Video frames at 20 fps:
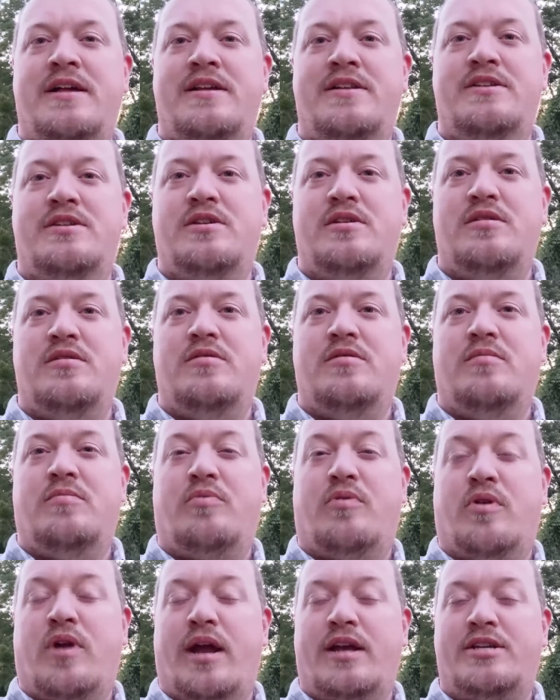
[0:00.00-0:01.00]
to
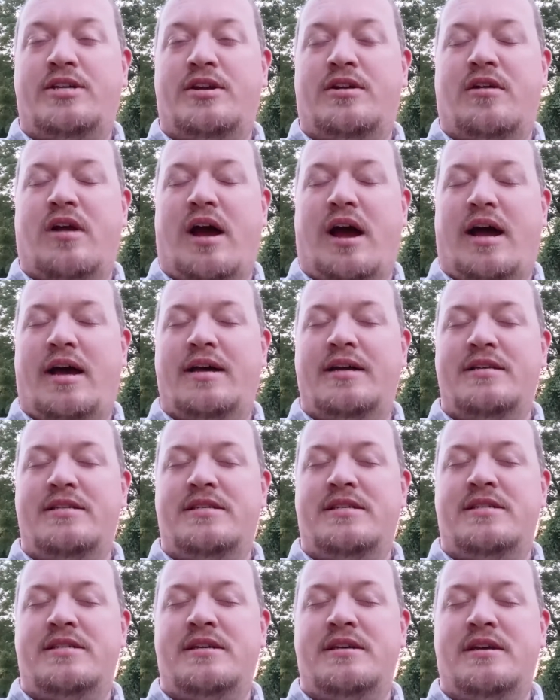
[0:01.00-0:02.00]

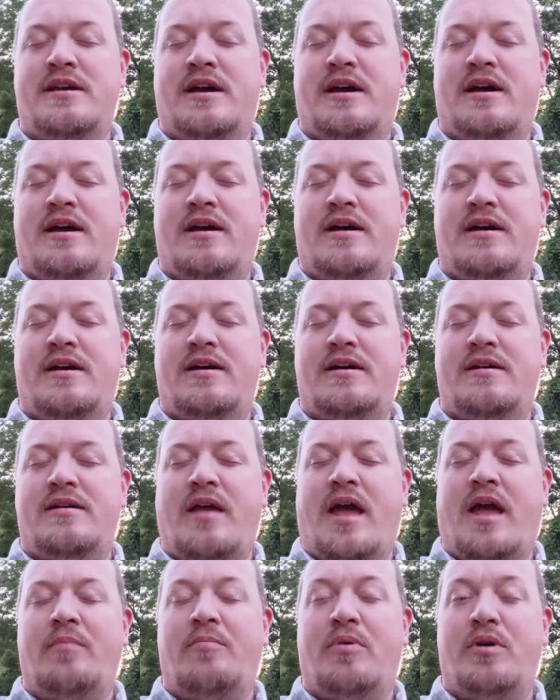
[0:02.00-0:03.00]
pressurize
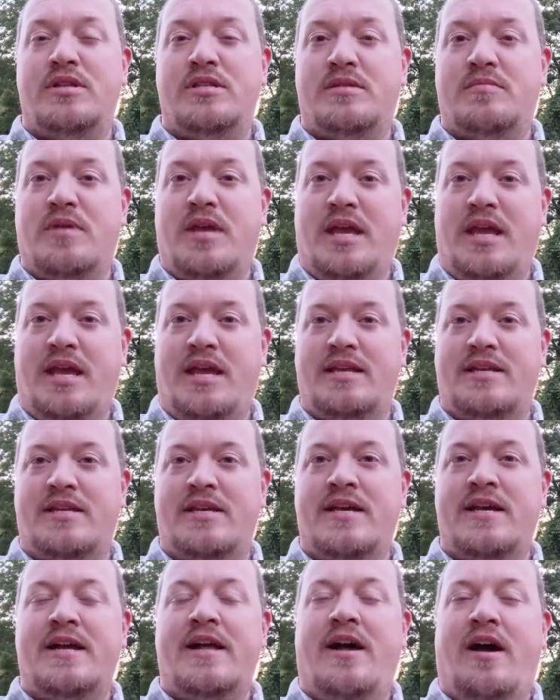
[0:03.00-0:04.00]
and put some heat
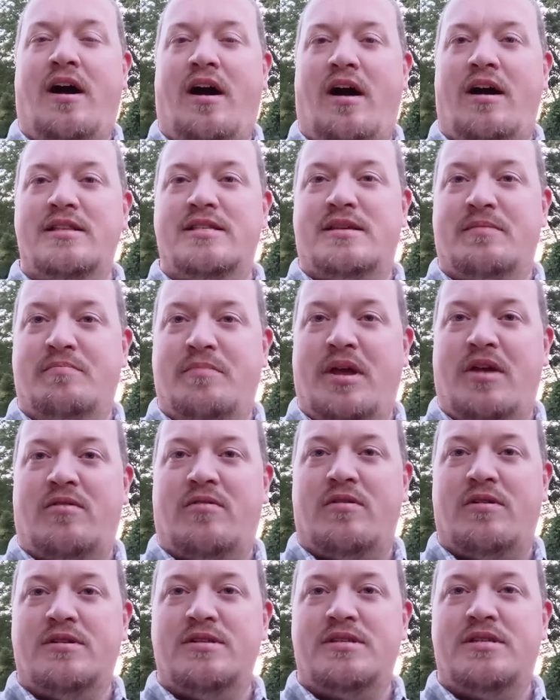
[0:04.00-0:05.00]
on some
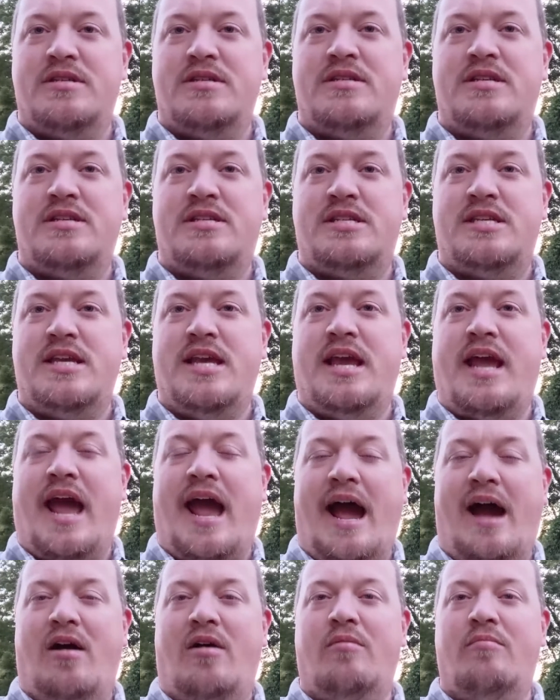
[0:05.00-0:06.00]
minerals to see
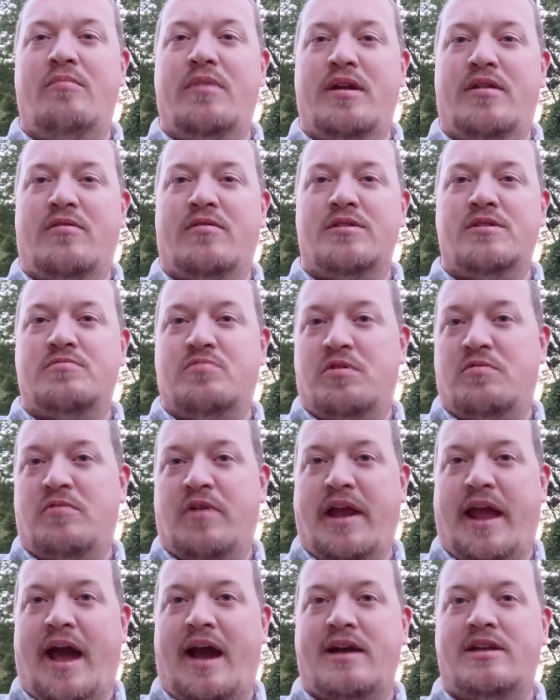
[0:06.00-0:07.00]
how minerals would
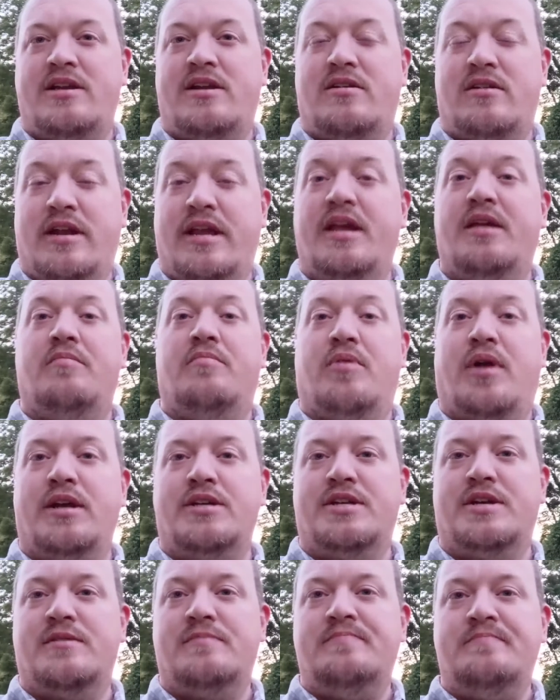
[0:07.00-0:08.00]
react under heat and
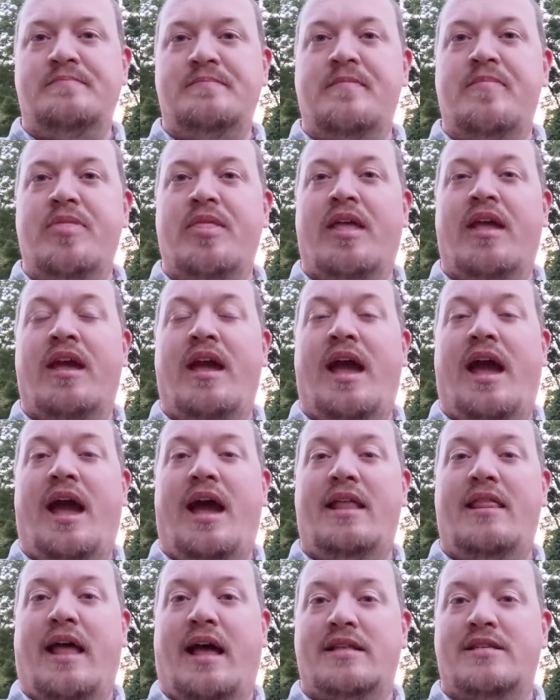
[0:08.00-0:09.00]
pressure.
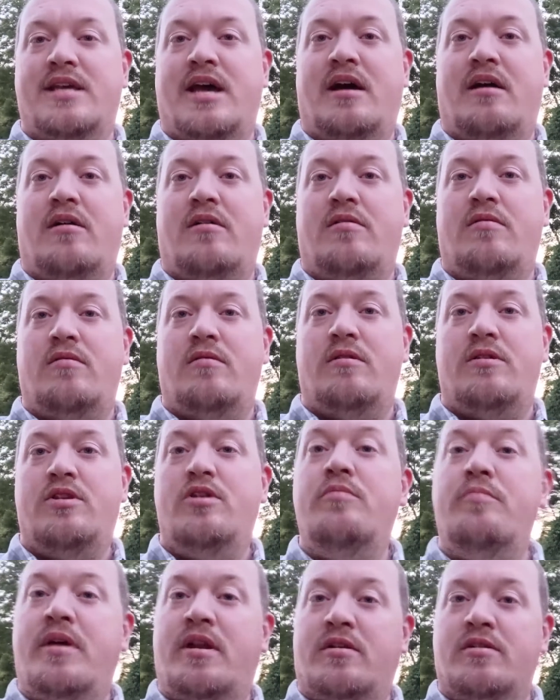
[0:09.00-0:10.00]
And that's how
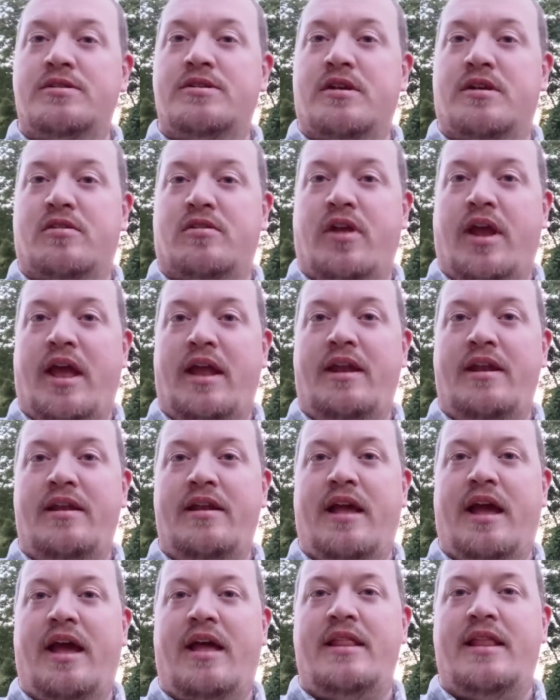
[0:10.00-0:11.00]
new minerals are
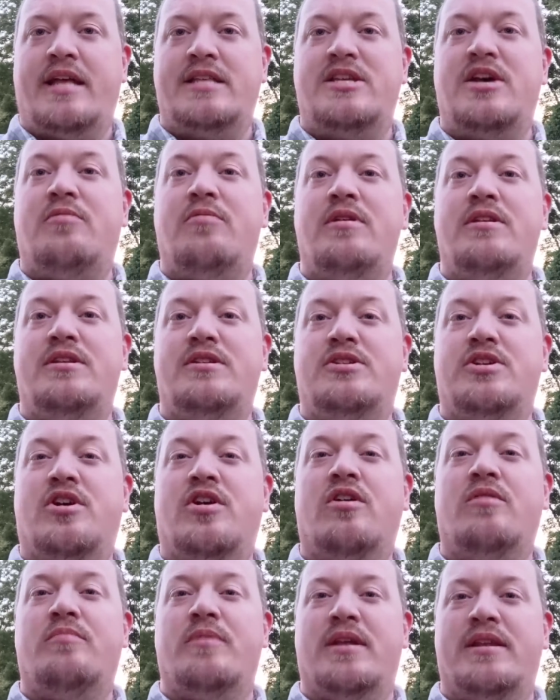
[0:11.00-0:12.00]
created, and that's how we
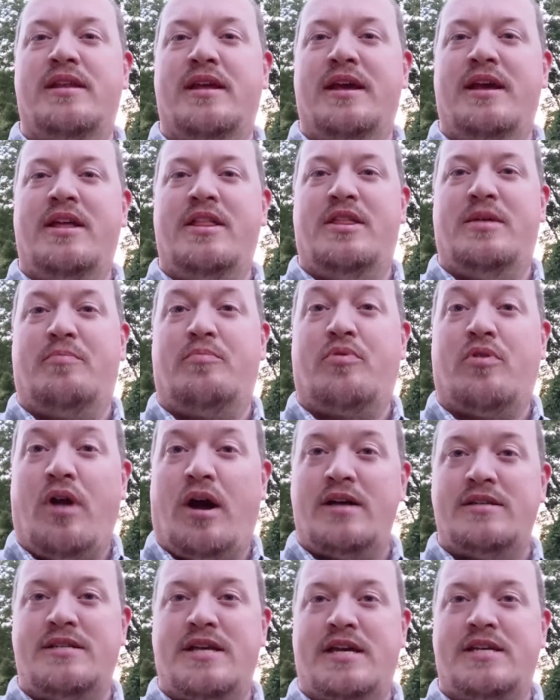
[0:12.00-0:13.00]
determine the
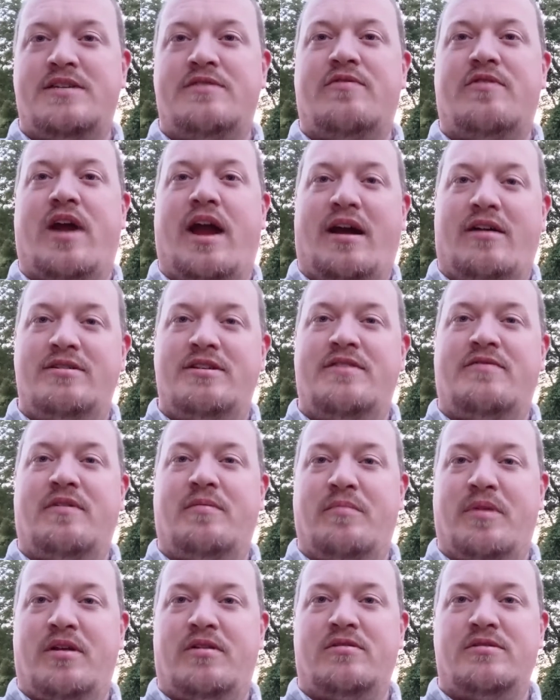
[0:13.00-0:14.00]
process for how
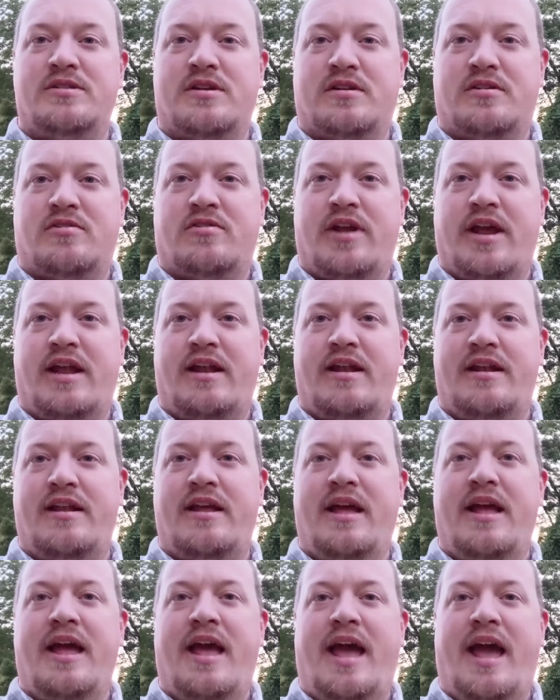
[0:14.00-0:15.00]
different minerals are created
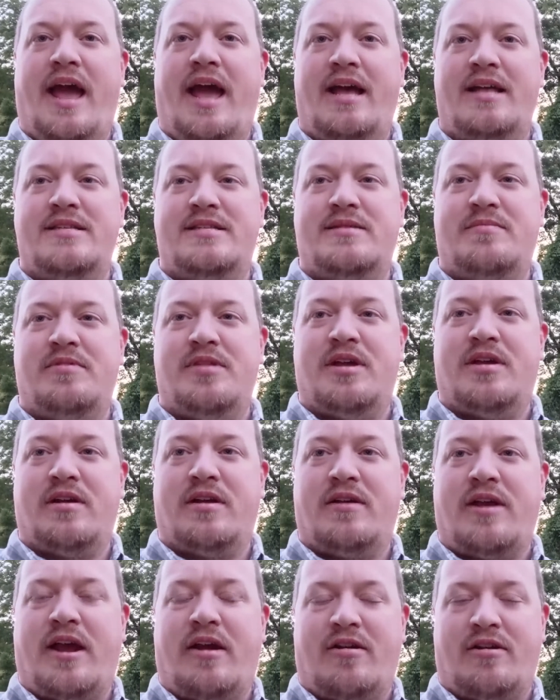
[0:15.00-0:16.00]
and some of their
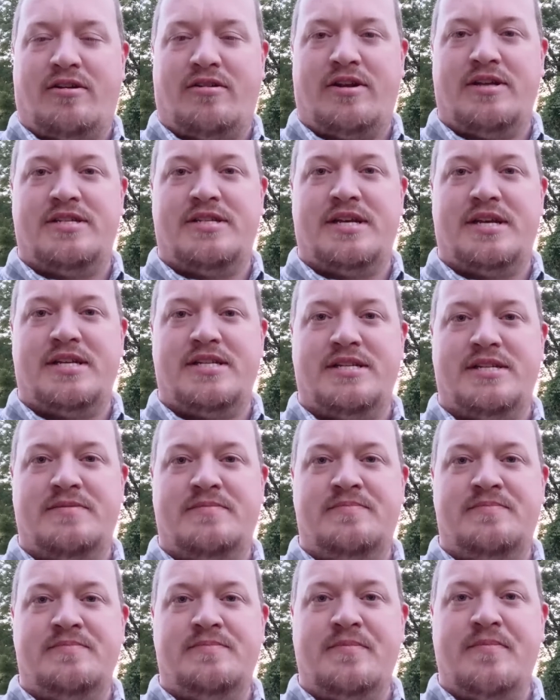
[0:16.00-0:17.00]
characteristics.
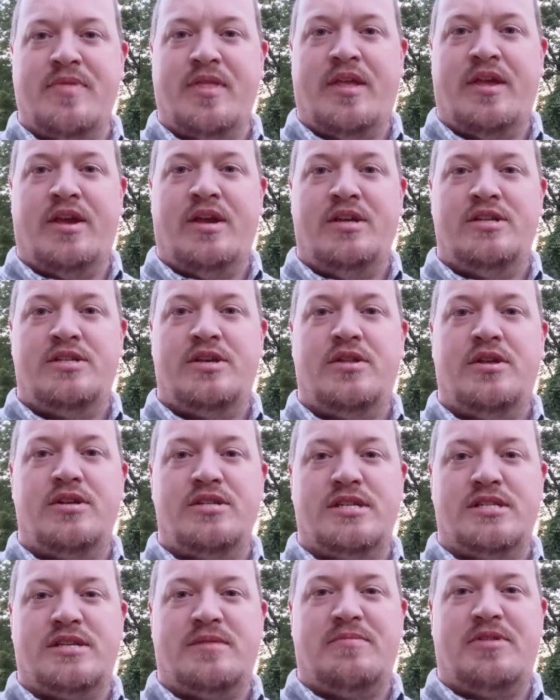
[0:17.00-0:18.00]
So
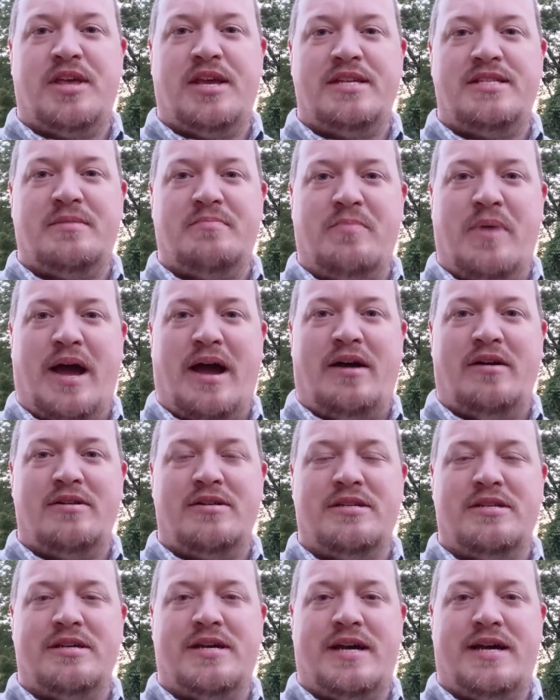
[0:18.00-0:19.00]
those are some things
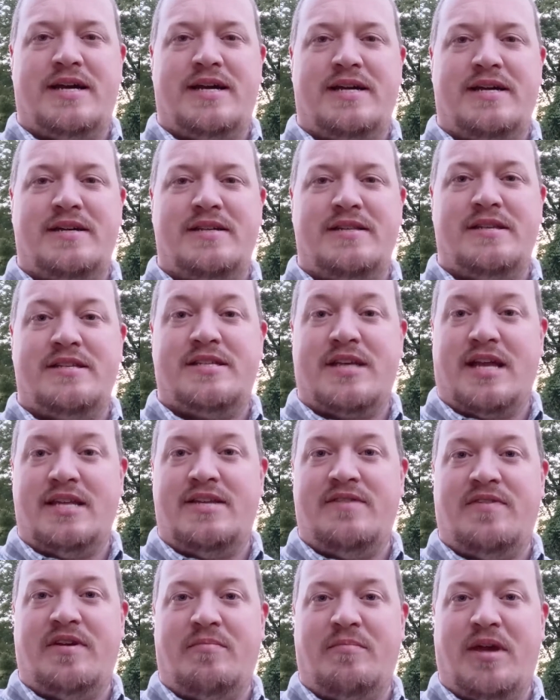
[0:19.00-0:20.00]
about the
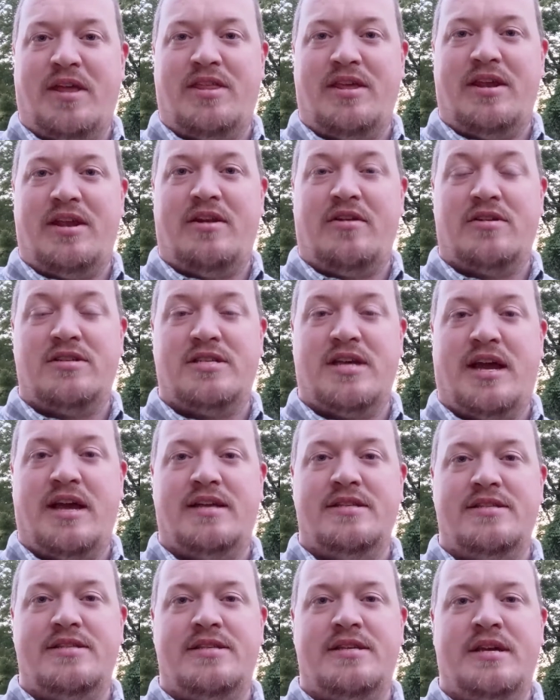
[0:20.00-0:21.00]
scientific method in earth
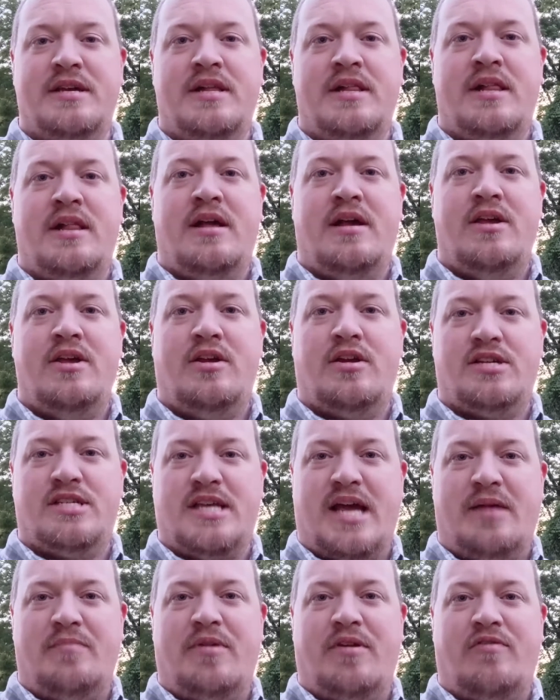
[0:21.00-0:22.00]
science. Your
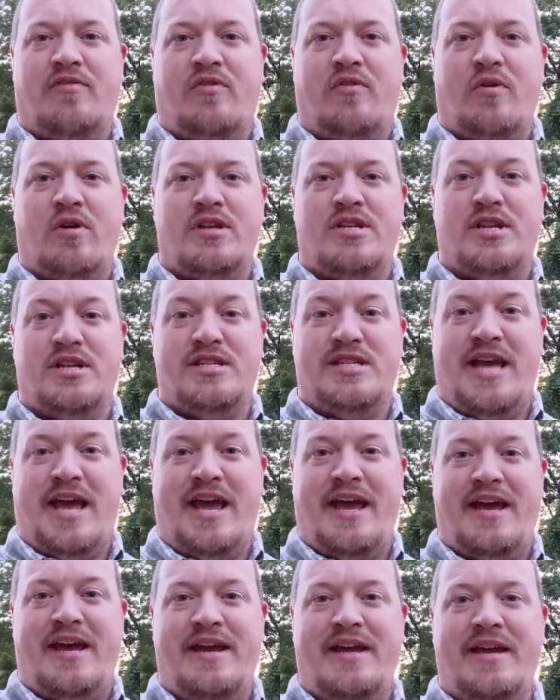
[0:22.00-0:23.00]
assignment for
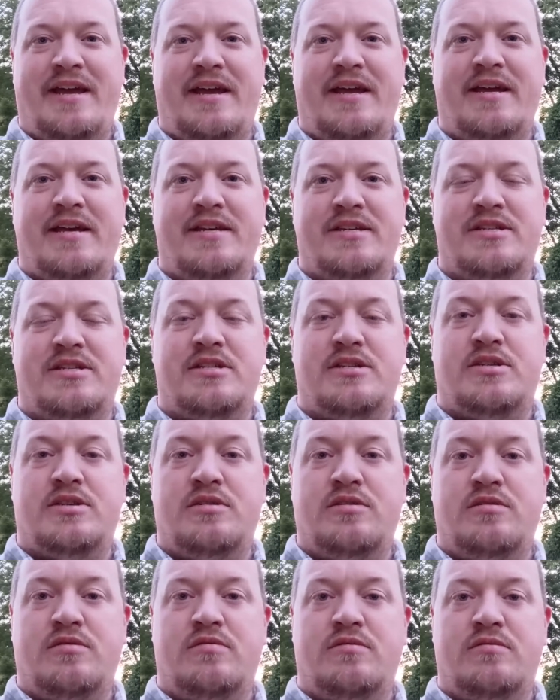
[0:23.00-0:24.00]
today is
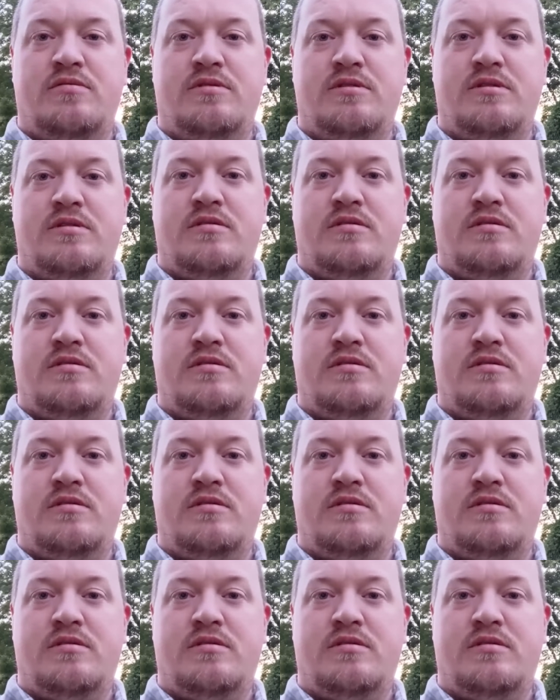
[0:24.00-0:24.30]
to